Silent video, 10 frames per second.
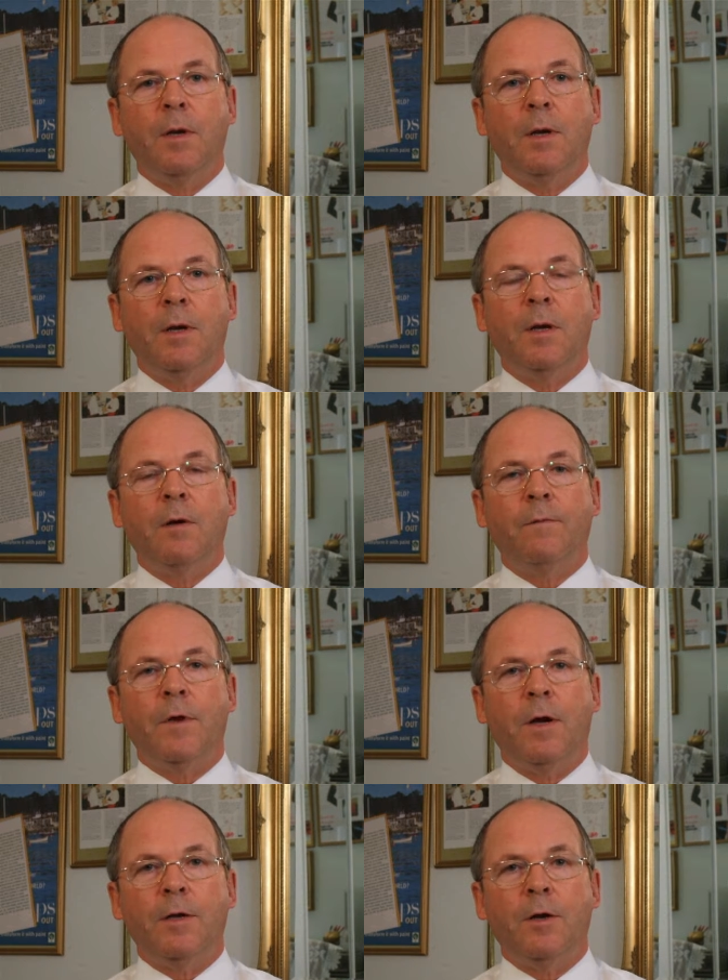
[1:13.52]
uh,
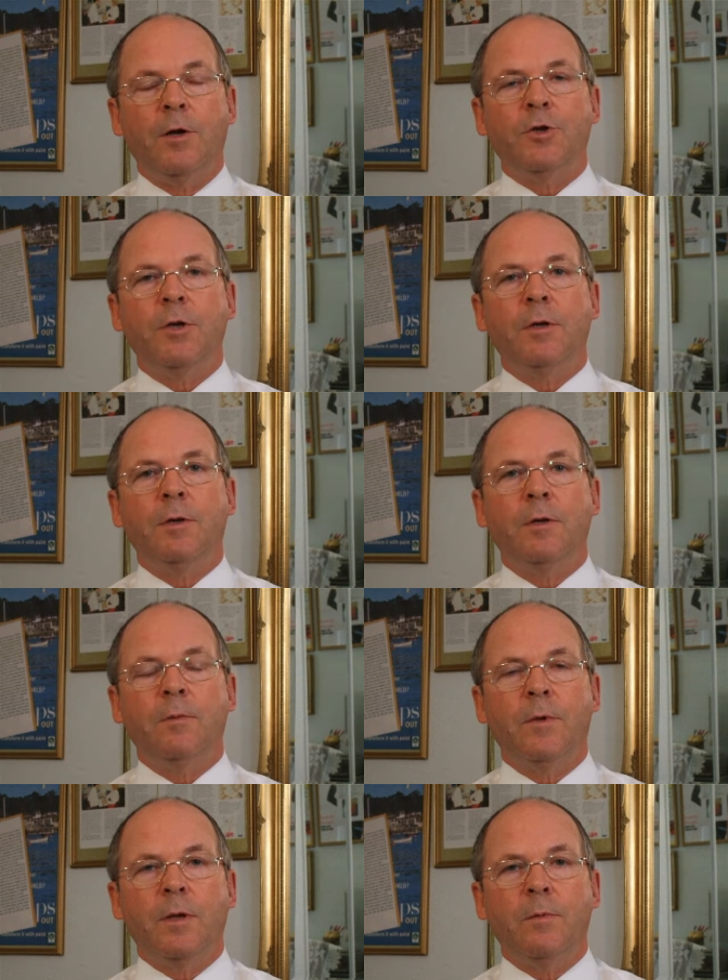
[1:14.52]
of cardiology
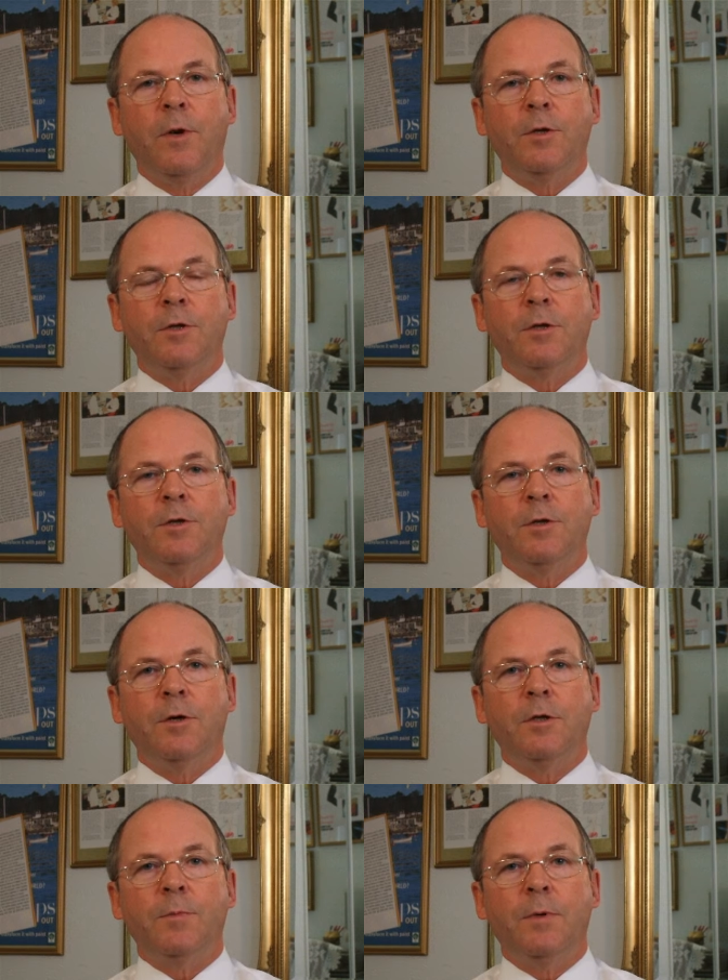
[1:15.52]
in another major
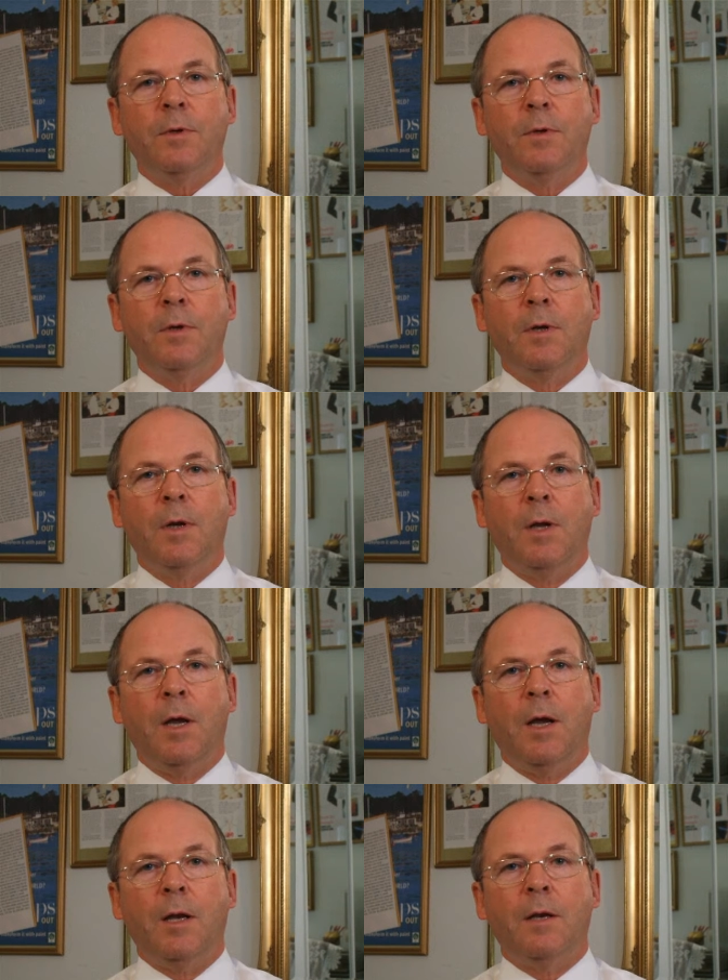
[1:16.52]
teaching hospital.
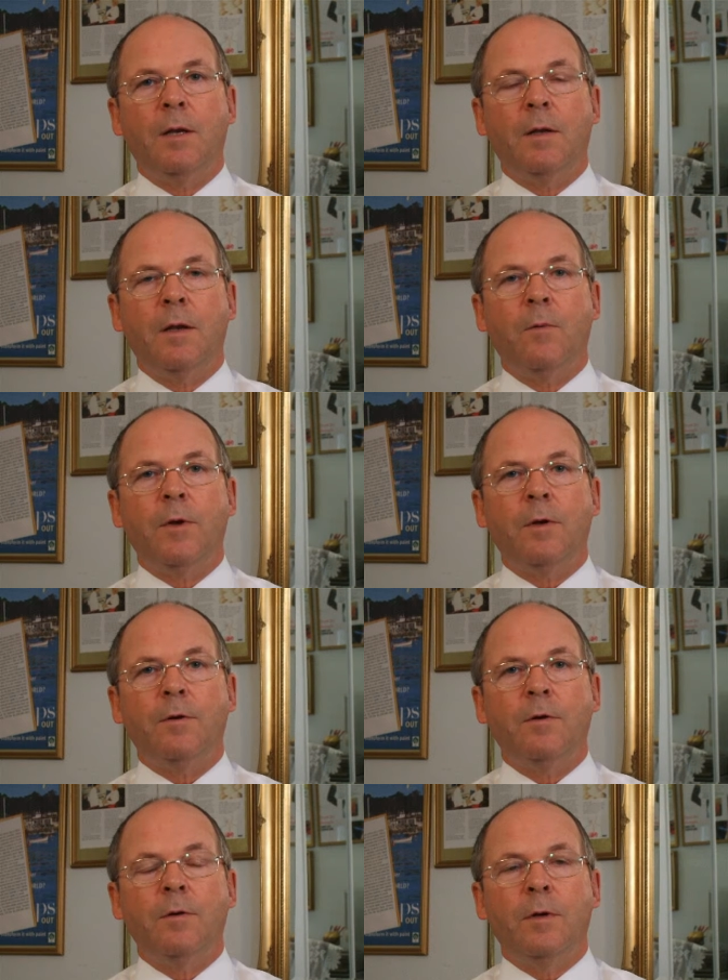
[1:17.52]
And uh, then I went
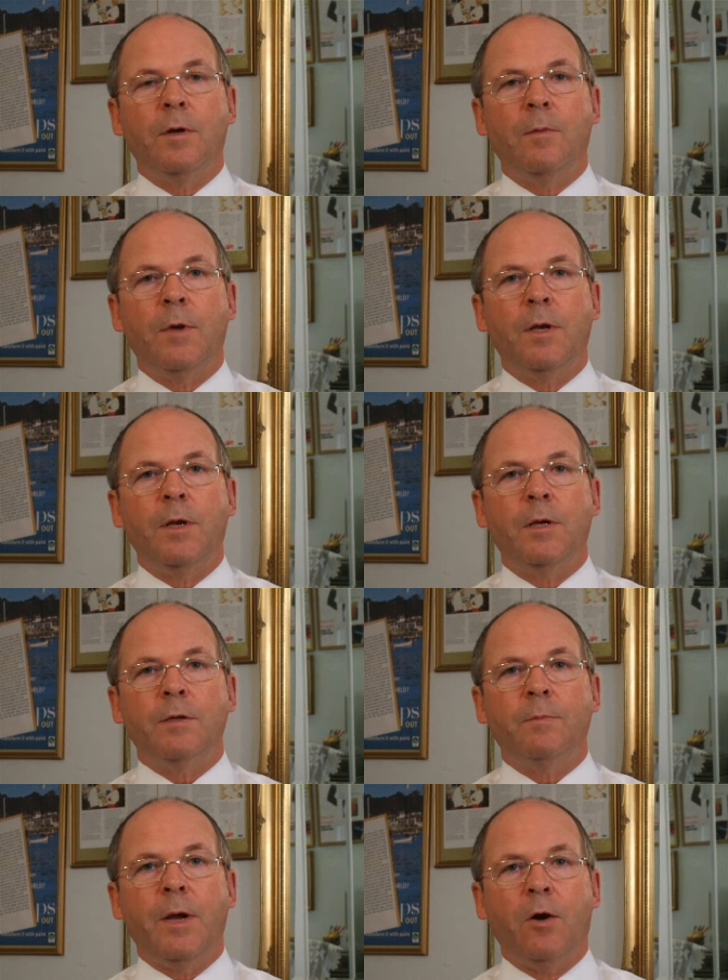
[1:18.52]
on to do uh, many
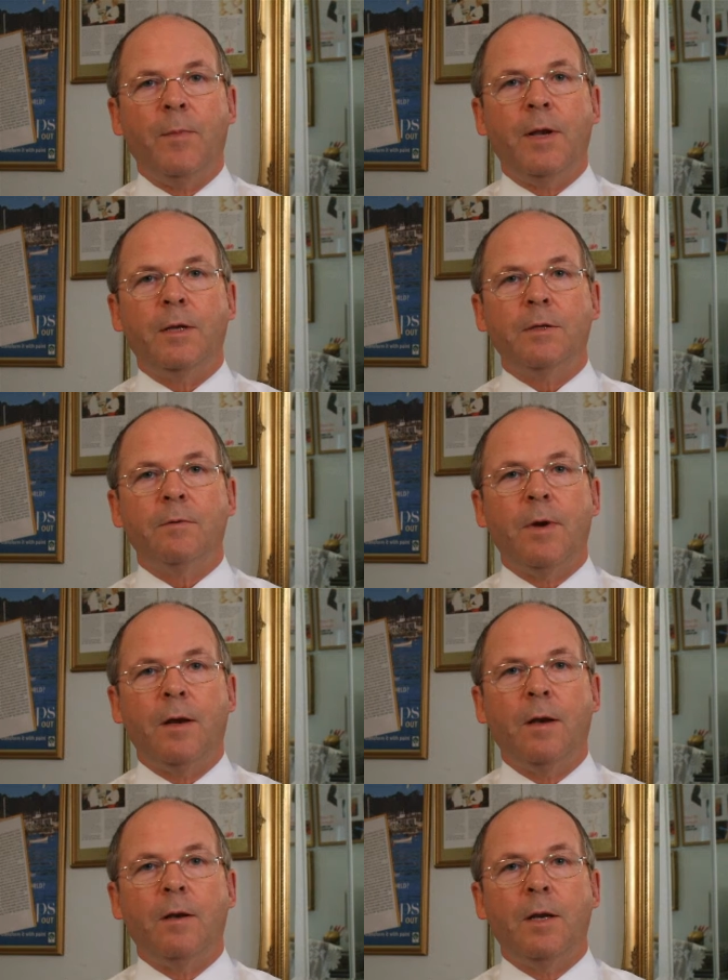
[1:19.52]
years in paramedics
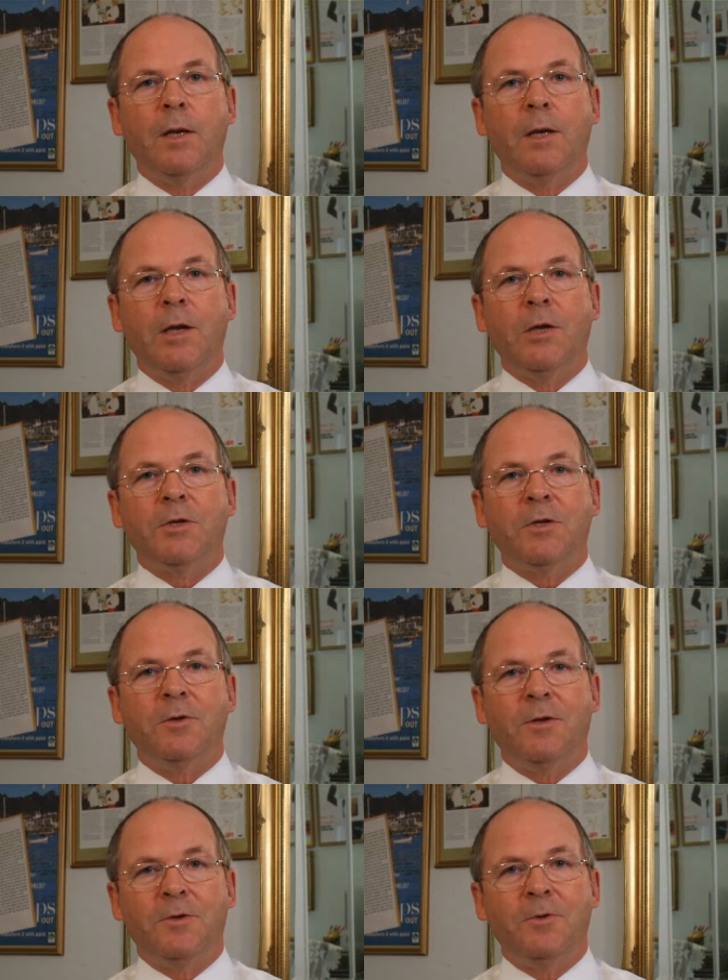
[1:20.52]
around London.
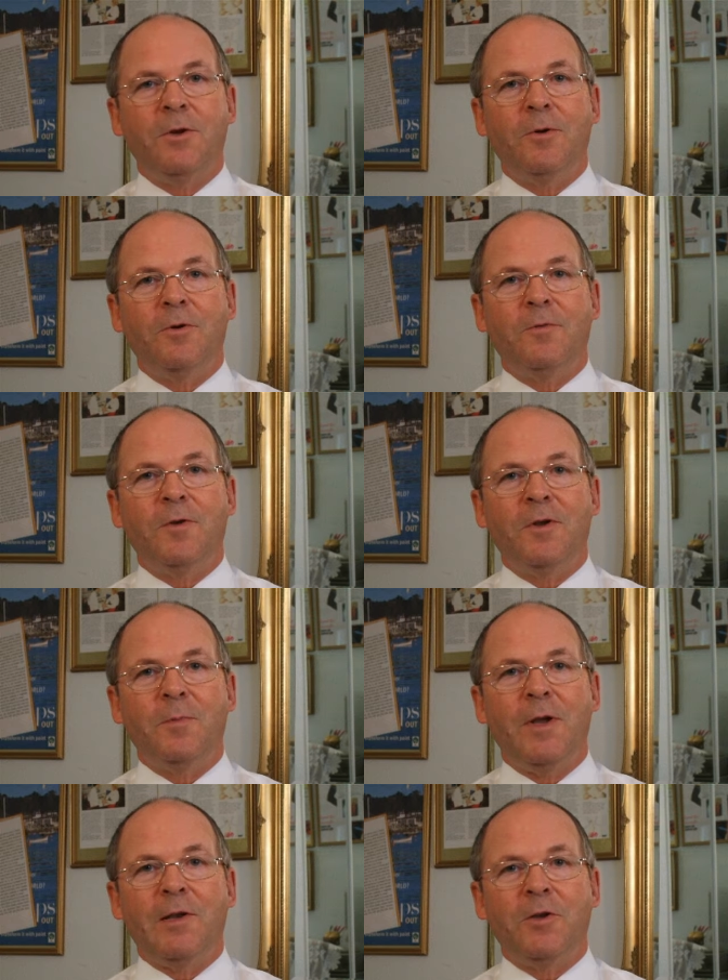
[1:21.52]
So I do know an awful lot
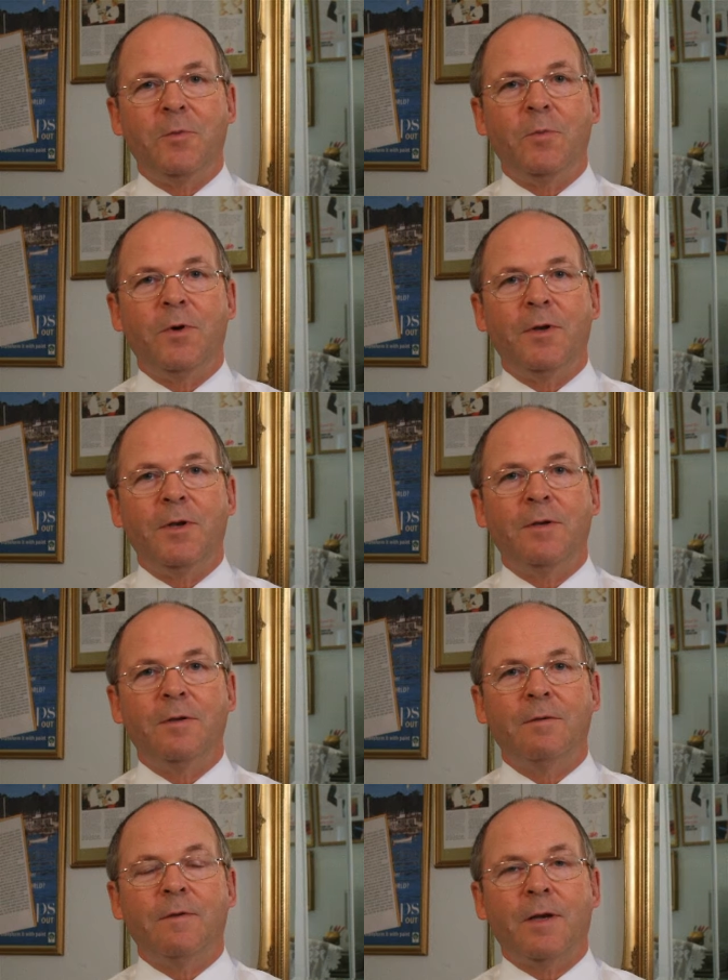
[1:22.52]
about the human body.
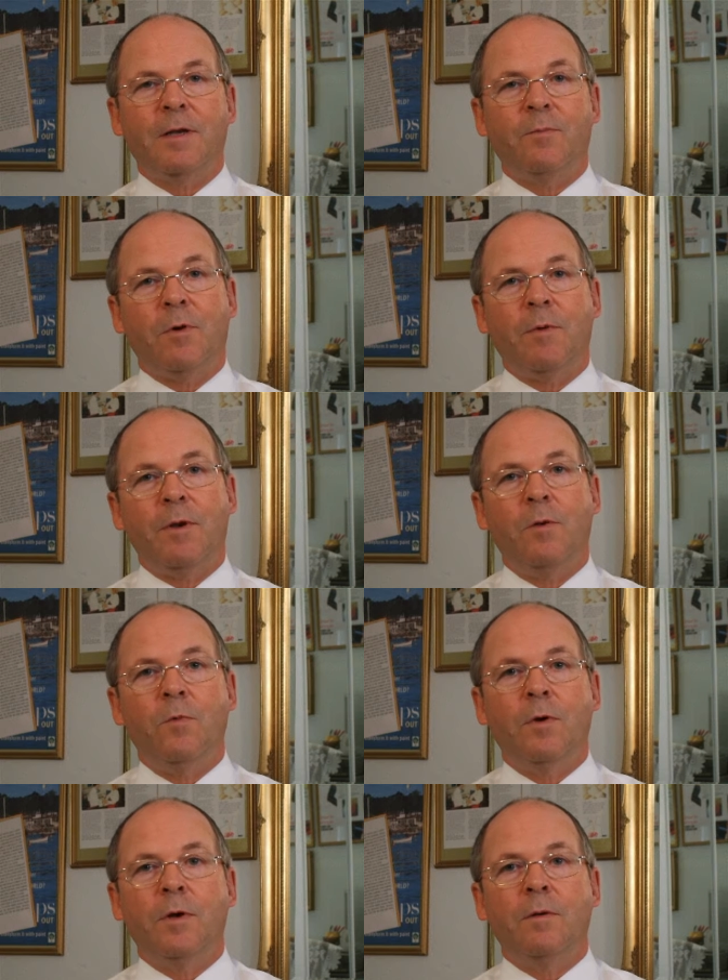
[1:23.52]
In fact, I probably know
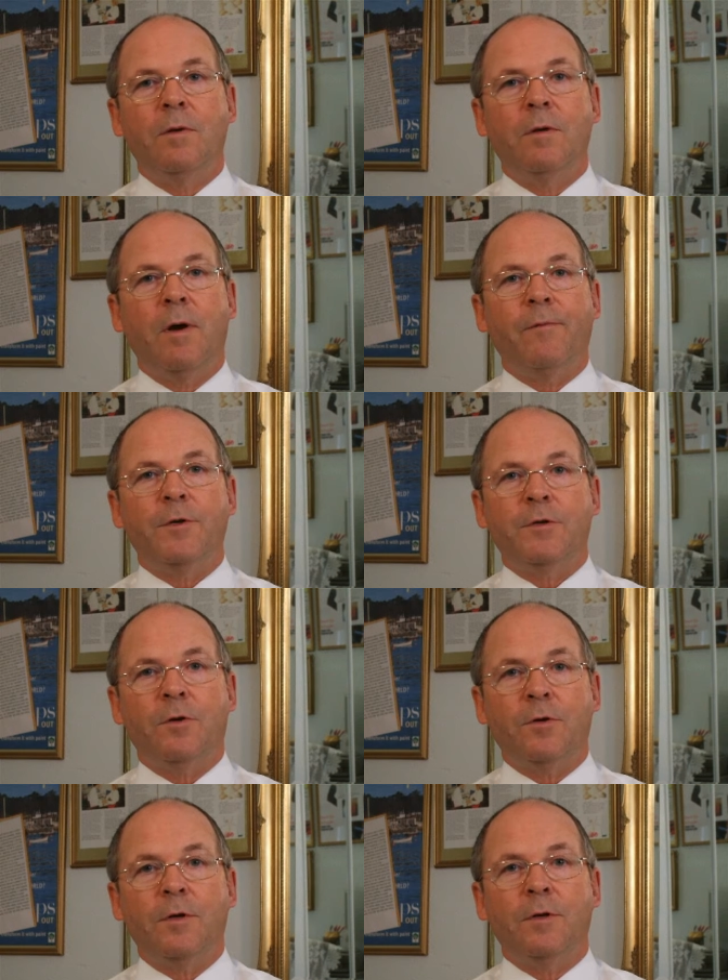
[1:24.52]
more than your average
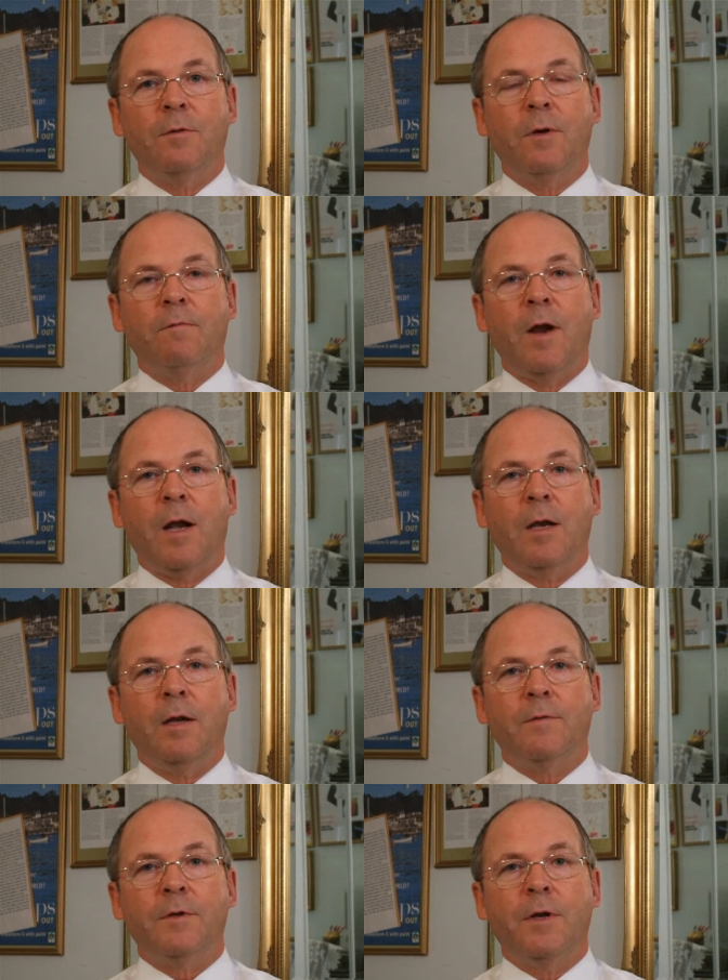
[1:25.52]
doctor, quite frankly.
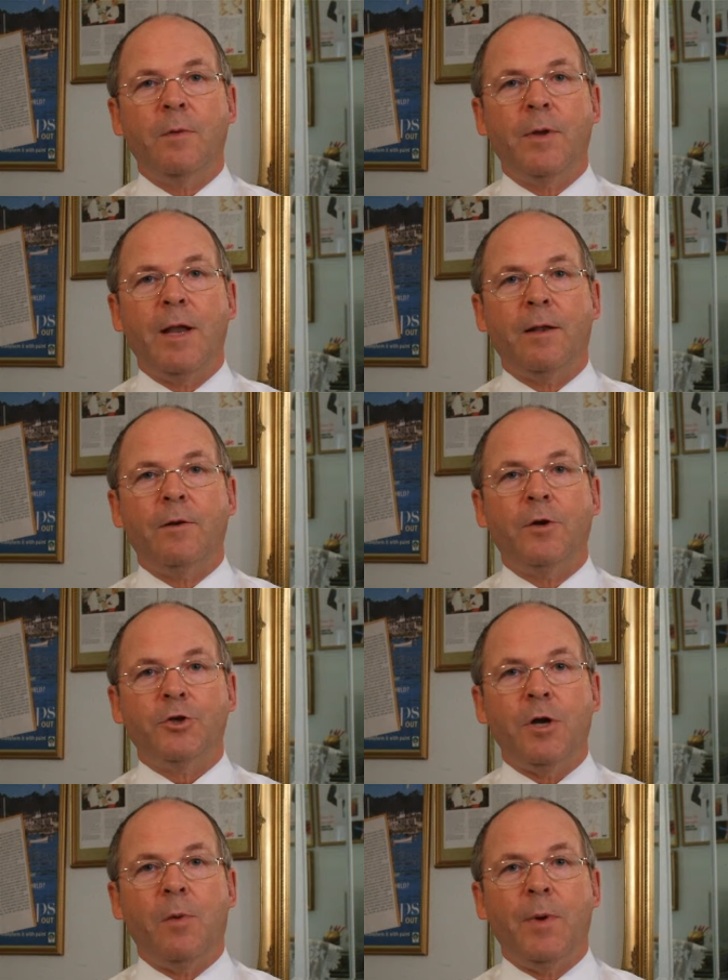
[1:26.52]
I've certainly been out there on
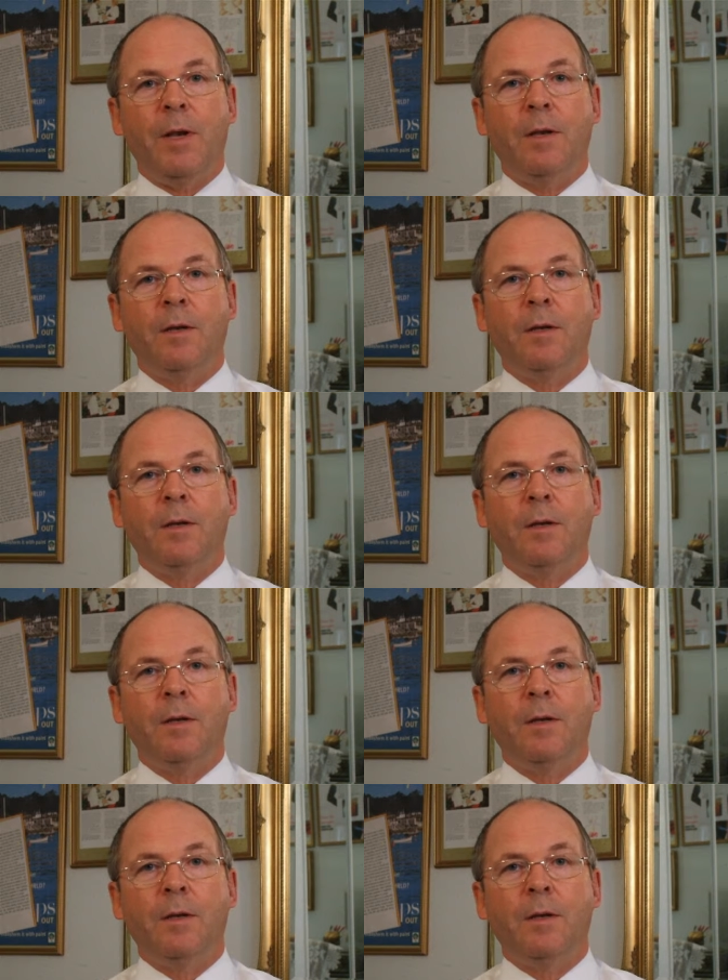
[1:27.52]
the sharp end.